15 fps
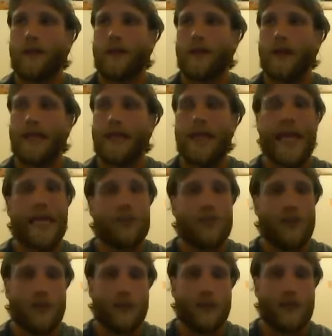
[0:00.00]
an
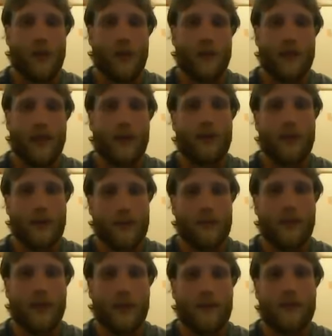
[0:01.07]
agent or someone that really
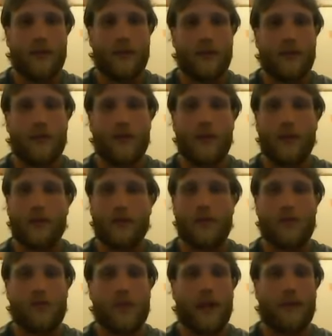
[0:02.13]
believes in you. So
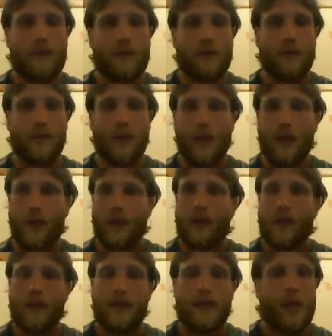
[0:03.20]
you have to
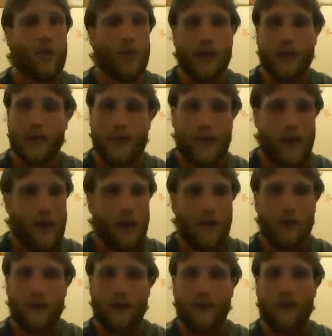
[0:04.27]
network yourself,
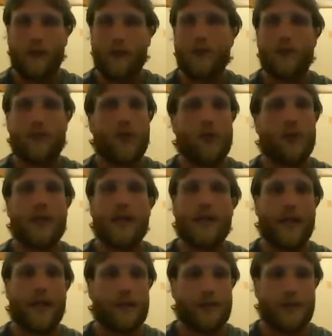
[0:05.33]
use your own
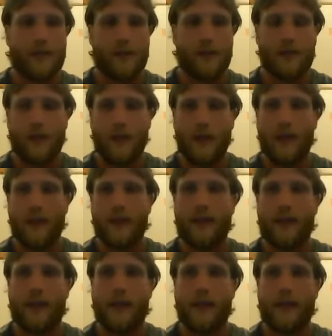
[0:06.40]
connections,
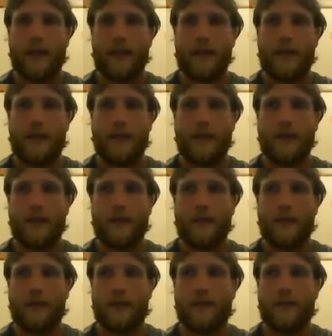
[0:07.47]
and
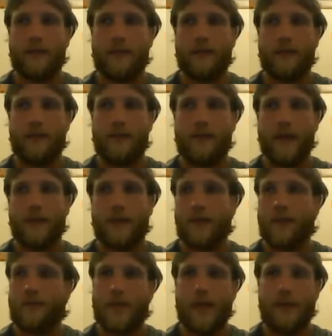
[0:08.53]

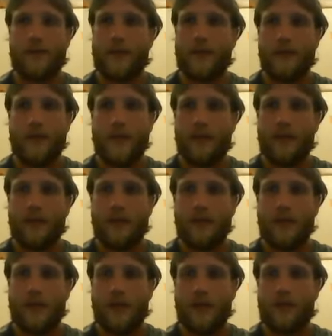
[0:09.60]
sometimes it means,
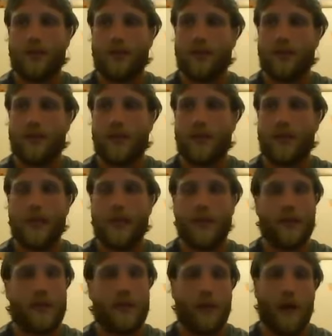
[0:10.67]
just getting
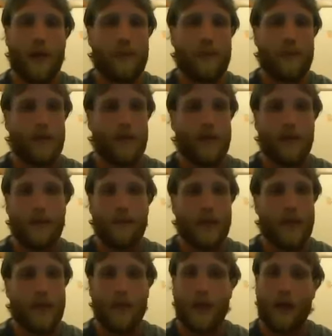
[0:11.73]
up, hopping on a plane,
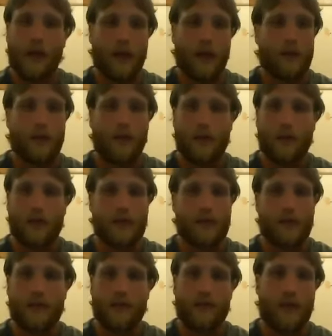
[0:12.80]
knocking on doors,
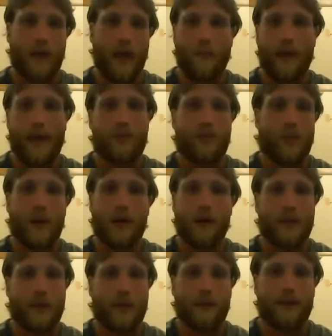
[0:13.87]
just how bad you want
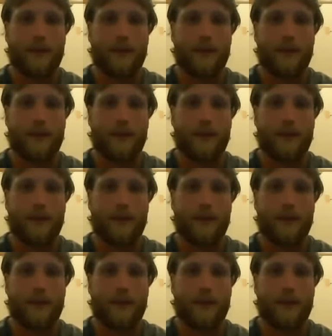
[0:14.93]
it, right?